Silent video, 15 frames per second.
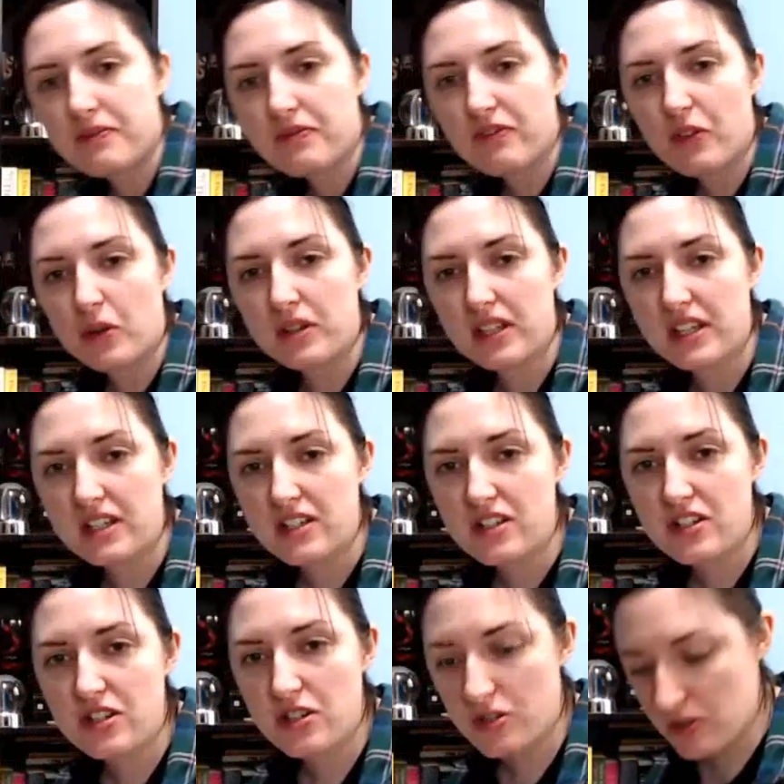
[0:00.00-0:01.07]
Fold it in
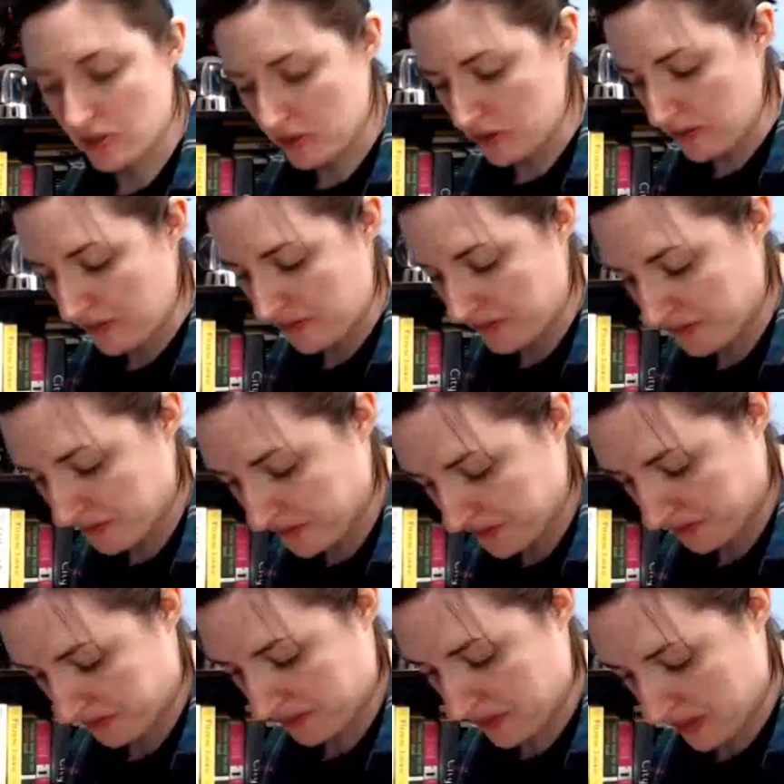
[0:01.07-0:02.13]
two,
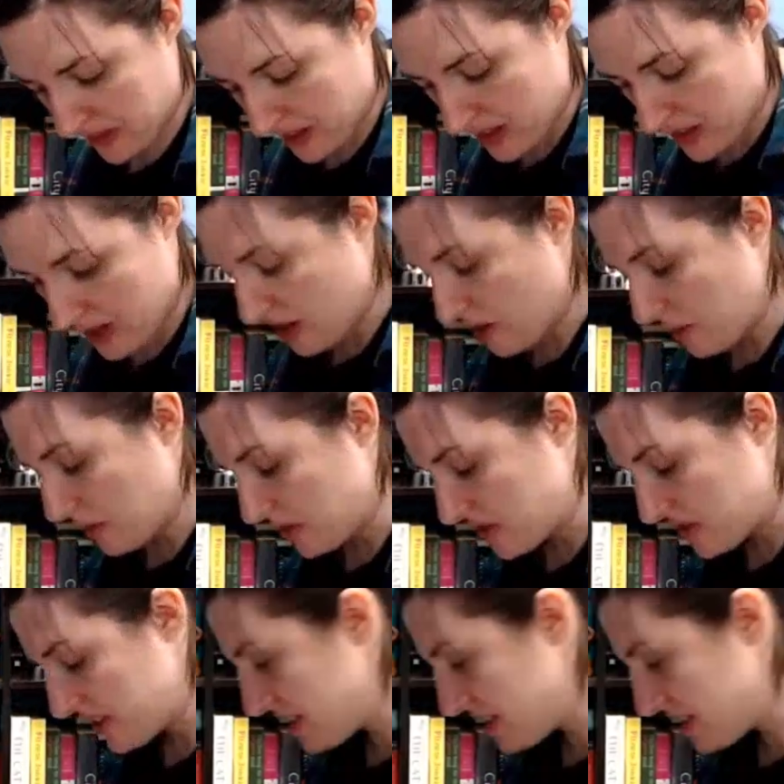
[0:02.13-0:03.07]
push it